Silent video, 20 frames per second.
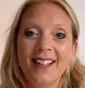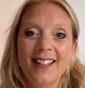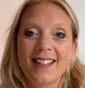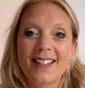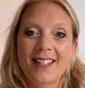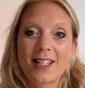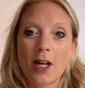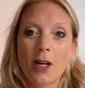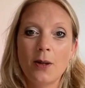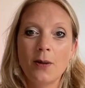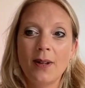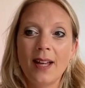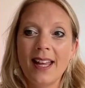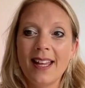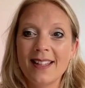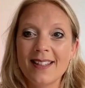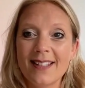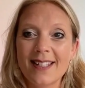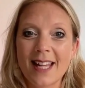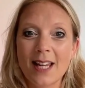So
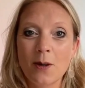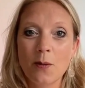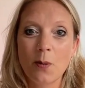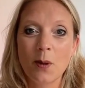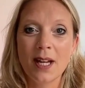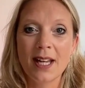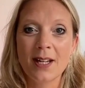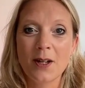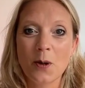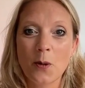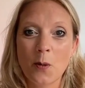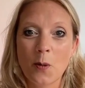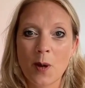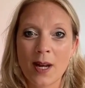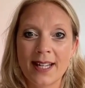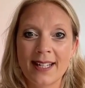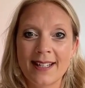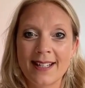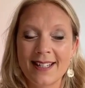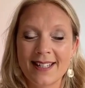it's a
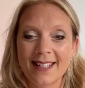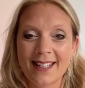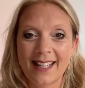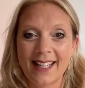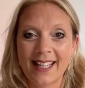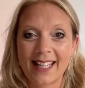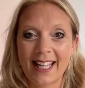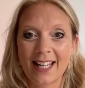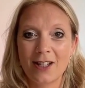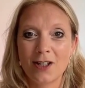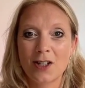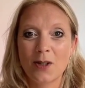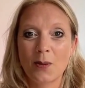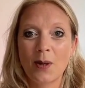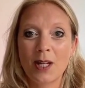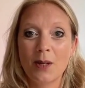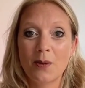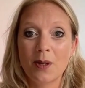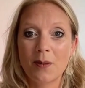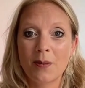win-win, and it's going to get you to
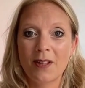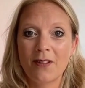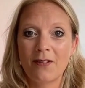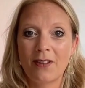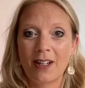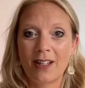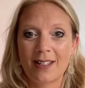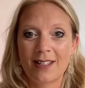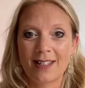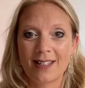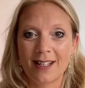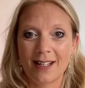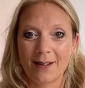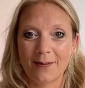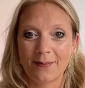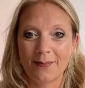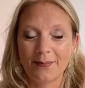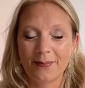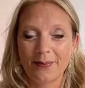where you want to be faster.